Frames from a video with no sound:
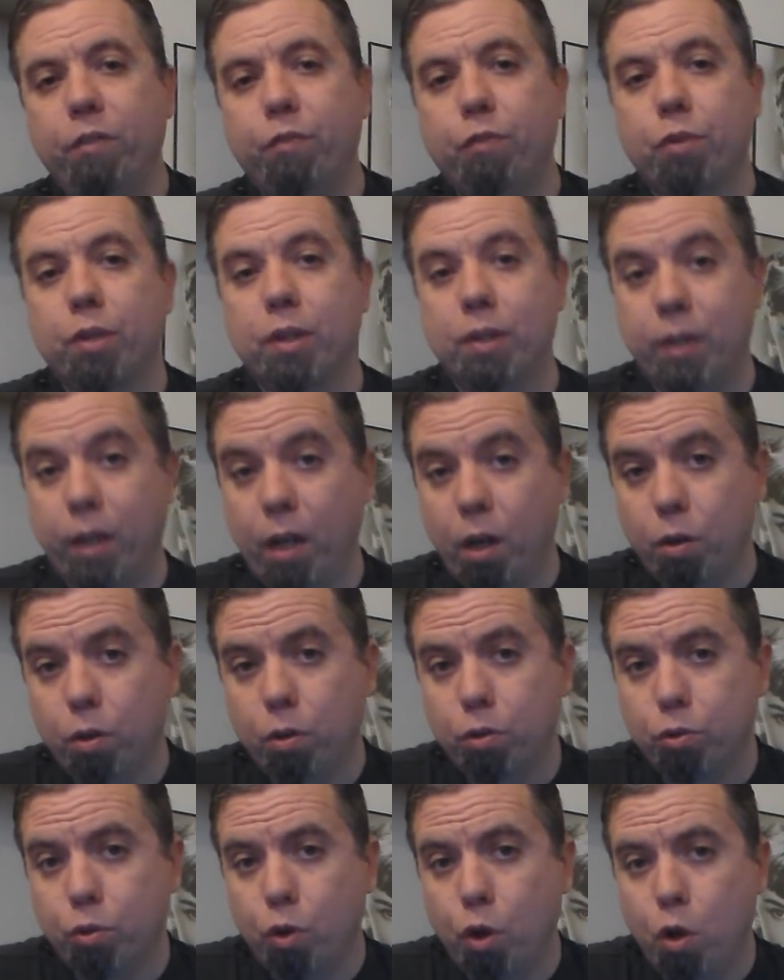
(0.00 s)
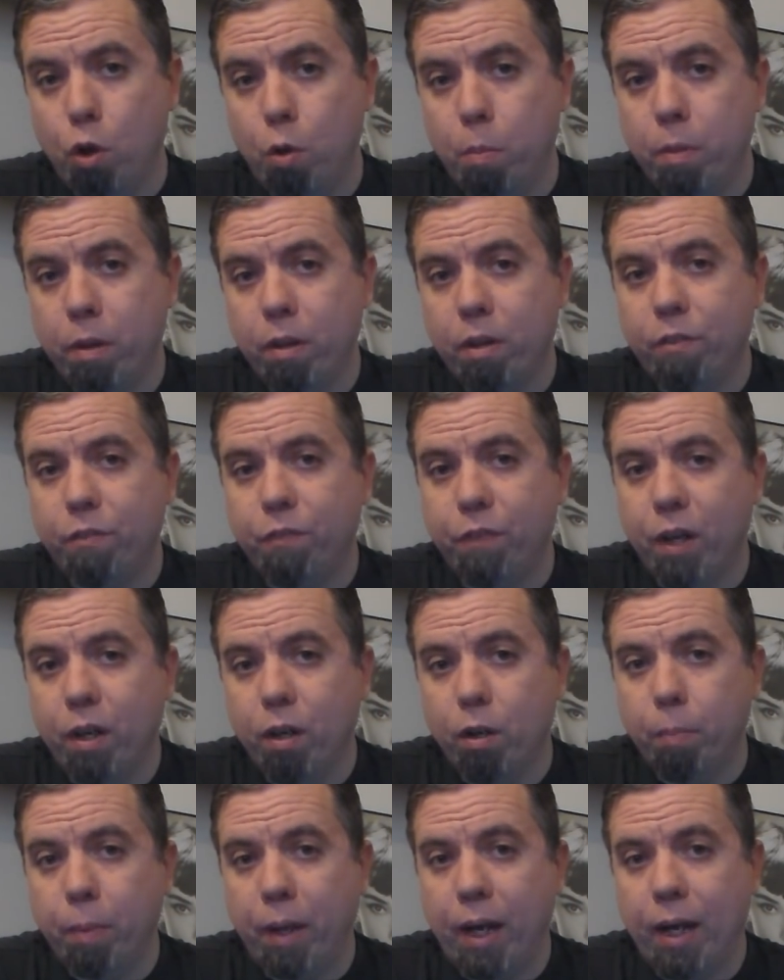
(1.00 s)
be for the Terrordrome, the
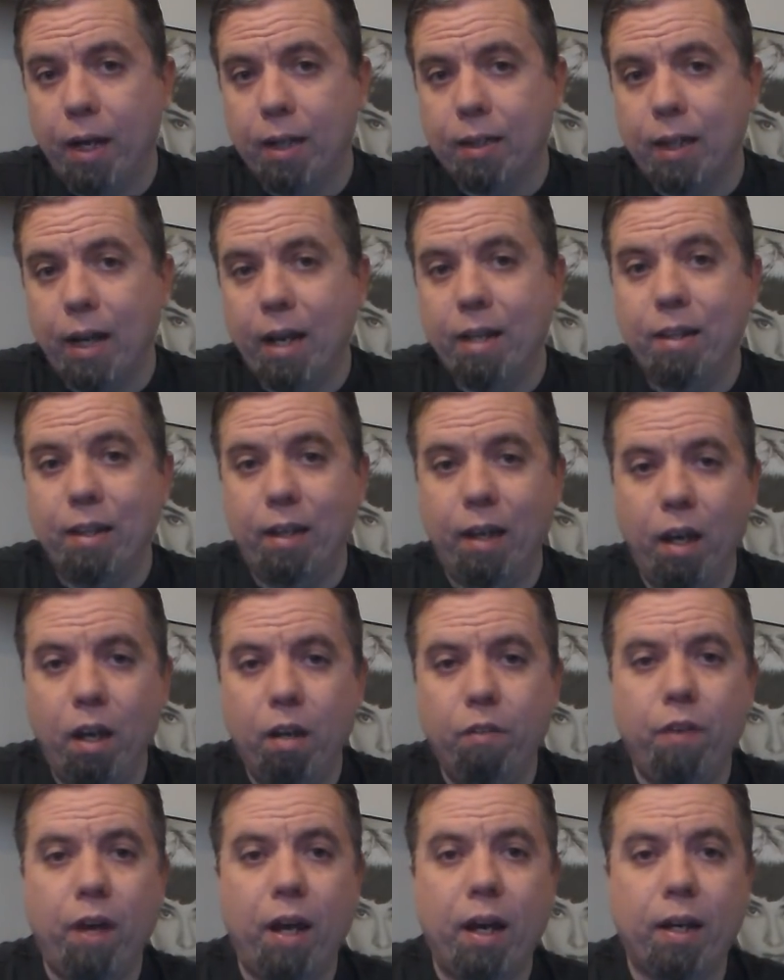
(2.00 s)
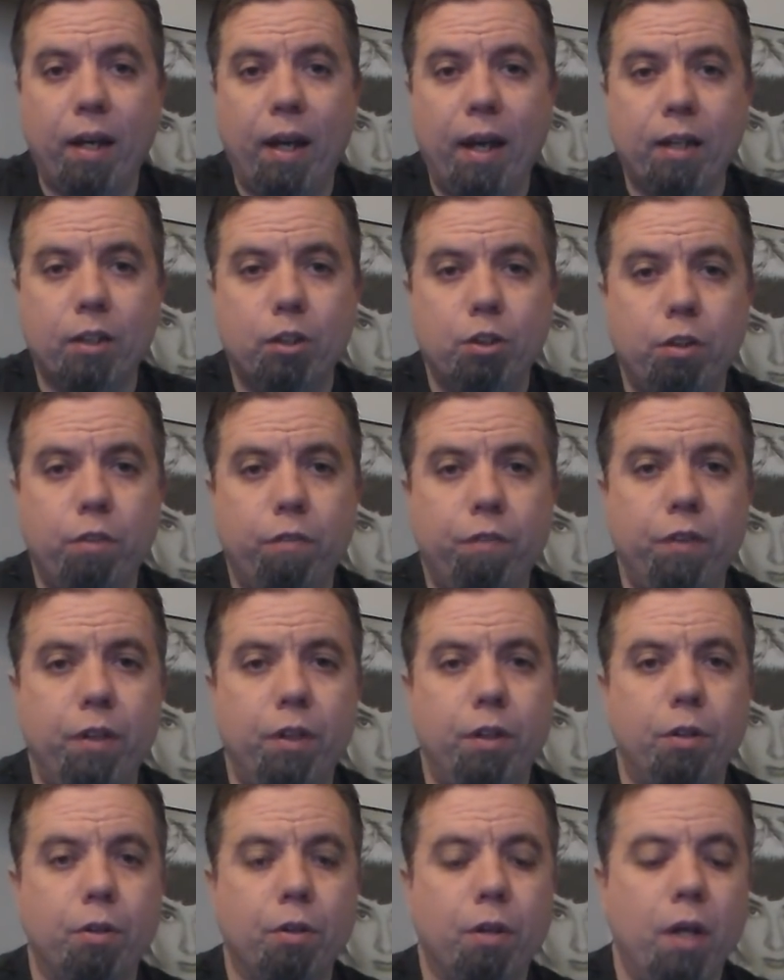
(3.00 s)
Firebat, and the AVAC action
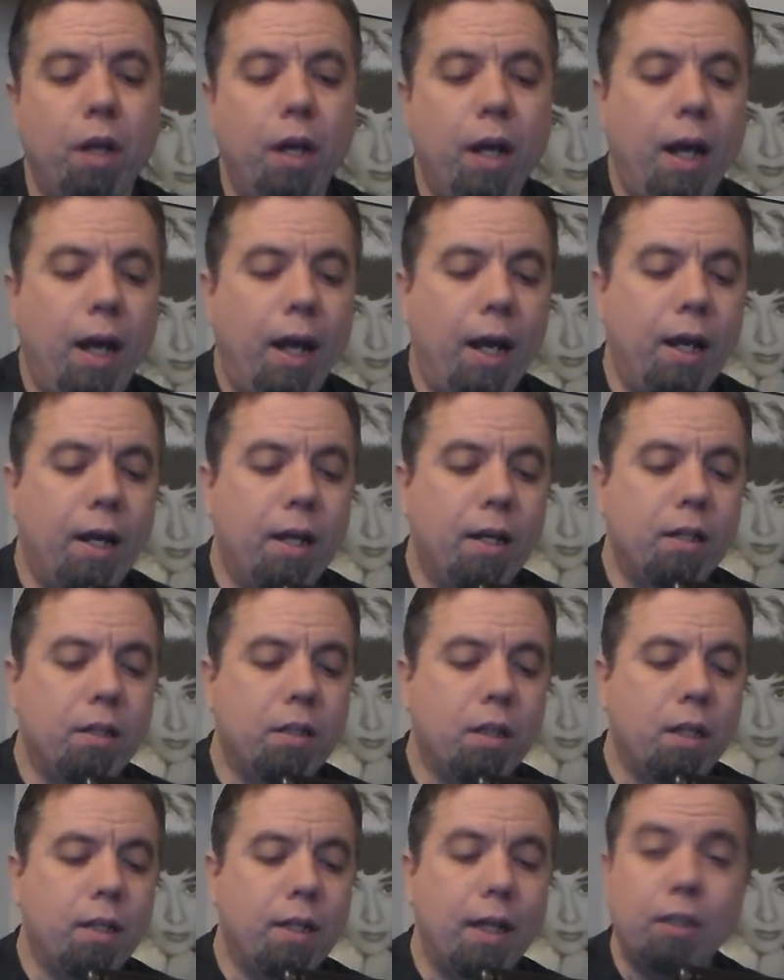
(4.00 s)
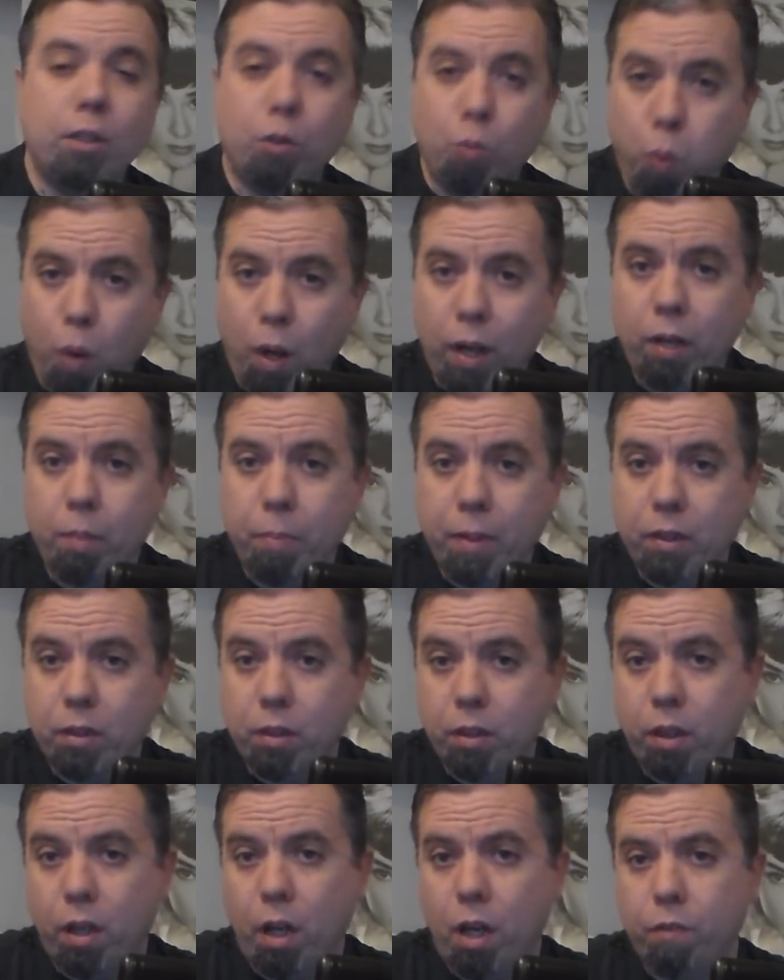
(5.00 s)
figure, and that's quite a bit
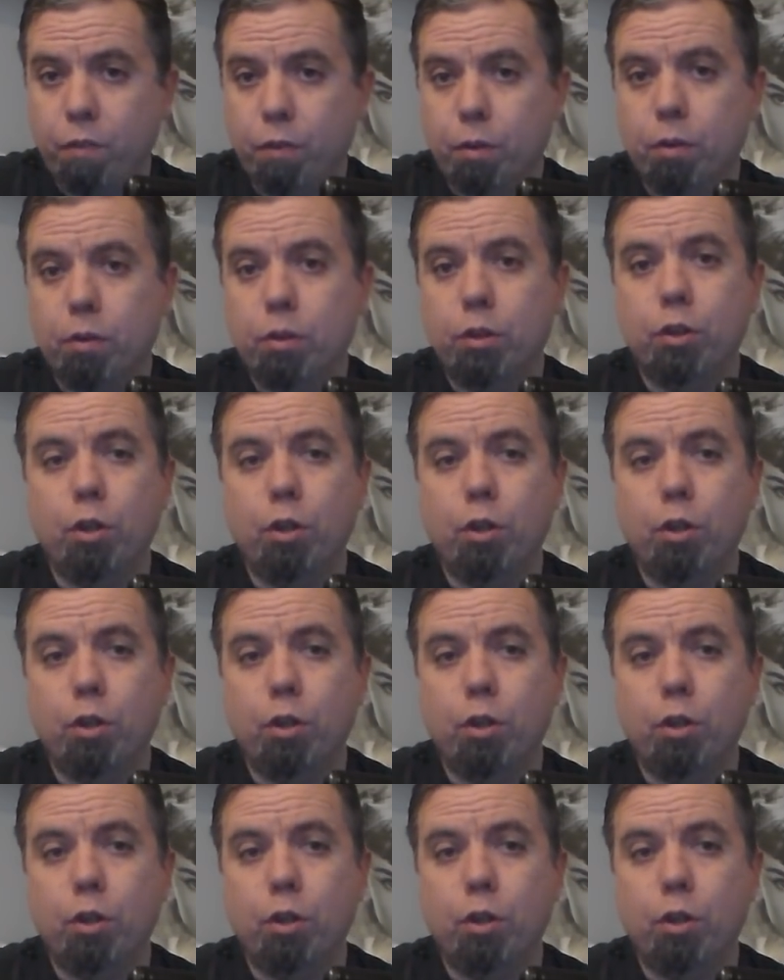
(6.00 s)
to cover.